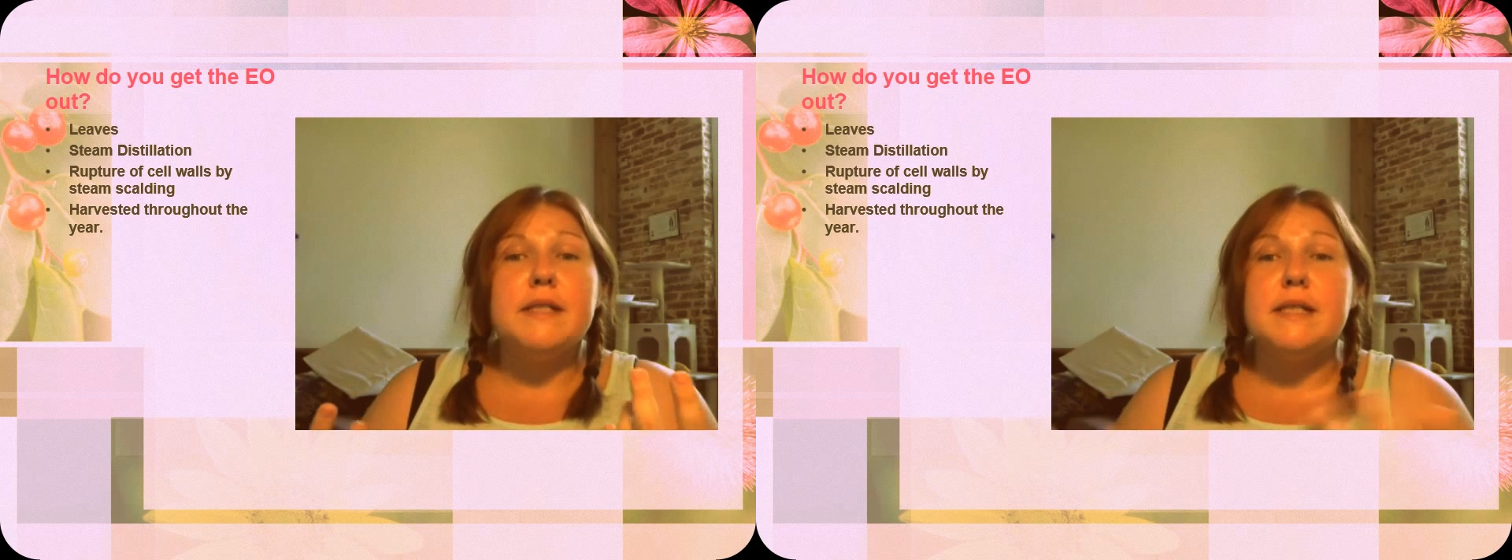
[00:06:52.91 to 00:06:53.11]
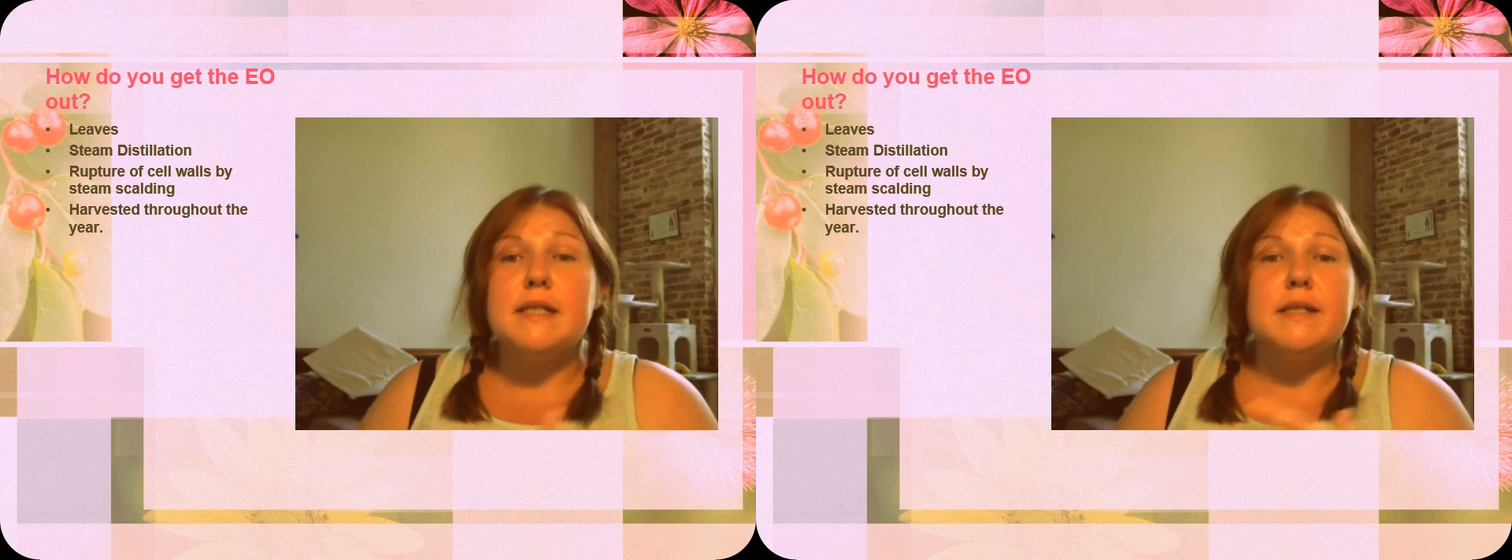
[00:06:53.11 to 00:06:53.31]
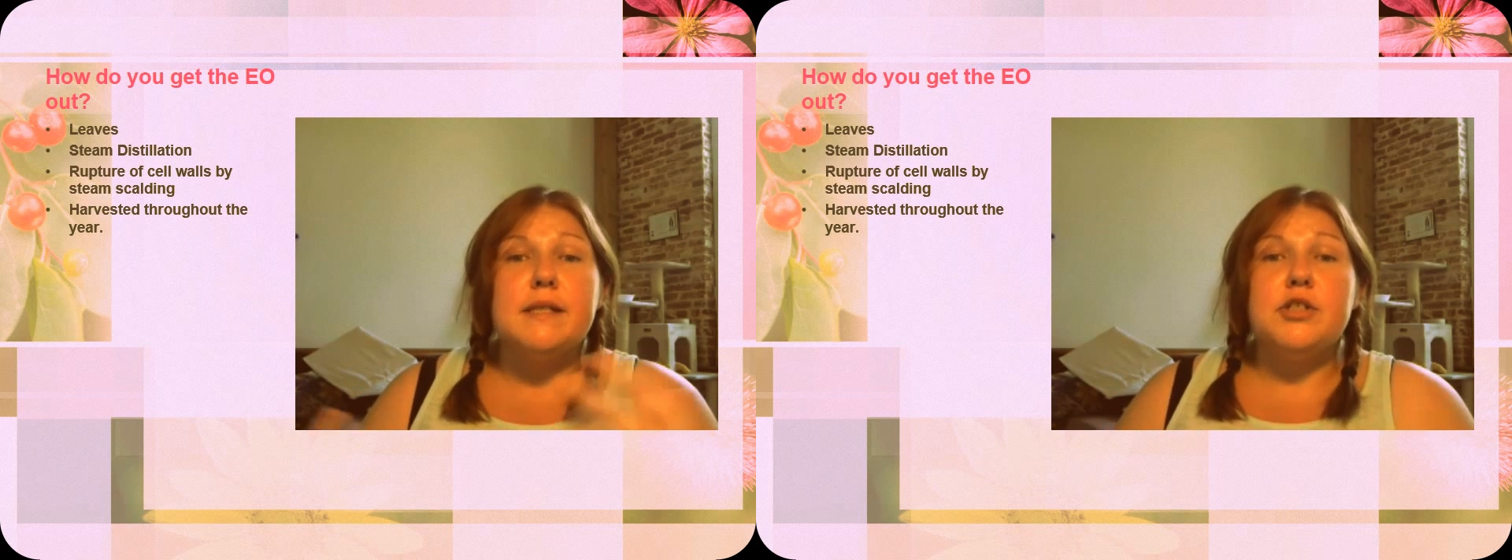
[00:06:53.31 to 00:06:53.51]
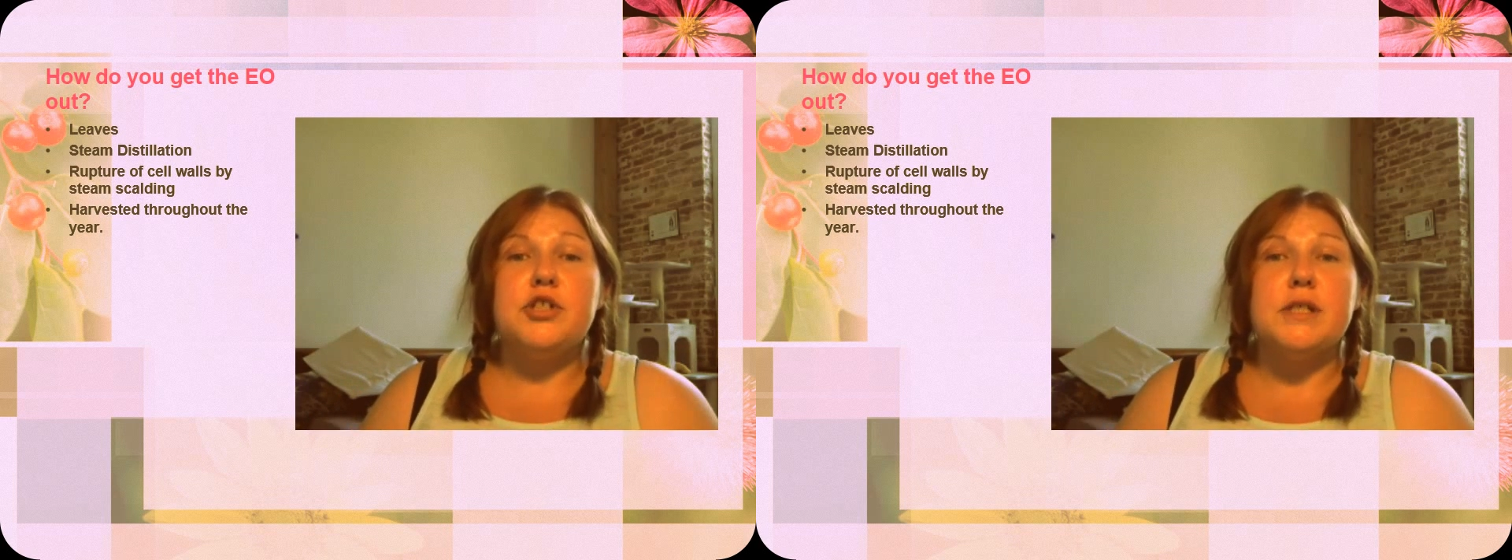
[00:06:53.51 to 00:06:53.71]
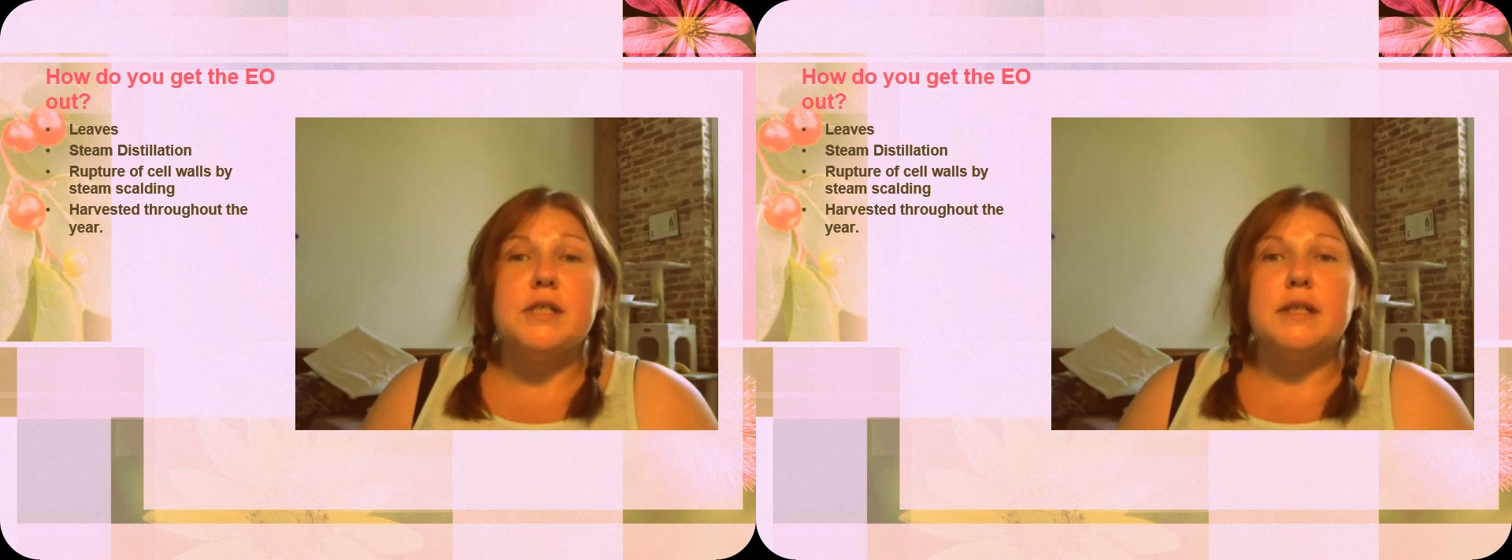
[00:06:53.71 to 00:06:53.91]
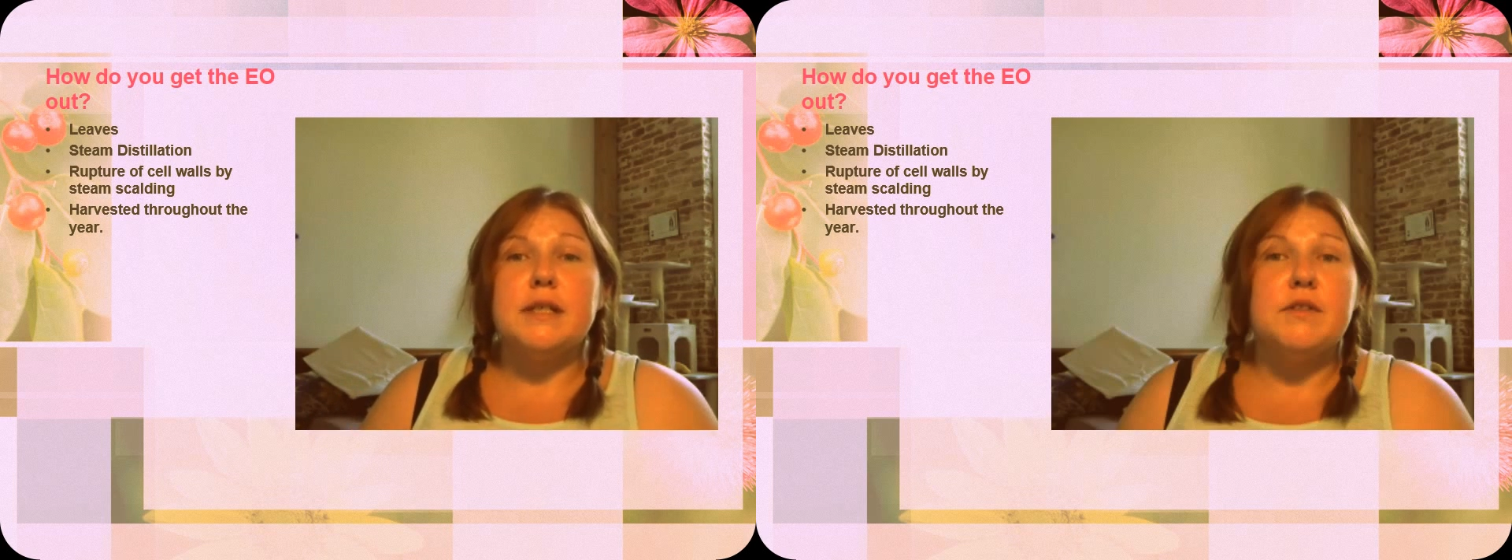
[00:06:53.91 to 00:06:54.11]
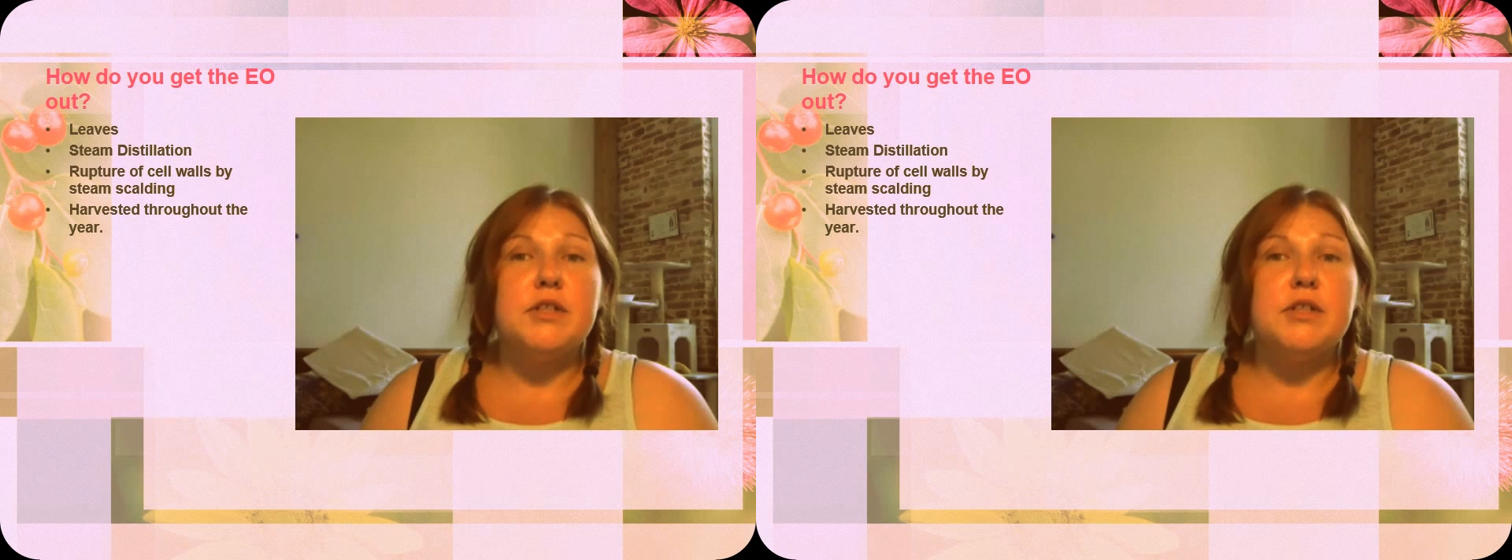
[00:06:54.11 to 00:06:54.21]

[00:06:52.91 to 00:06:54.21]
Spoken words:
it since it's just the leaves.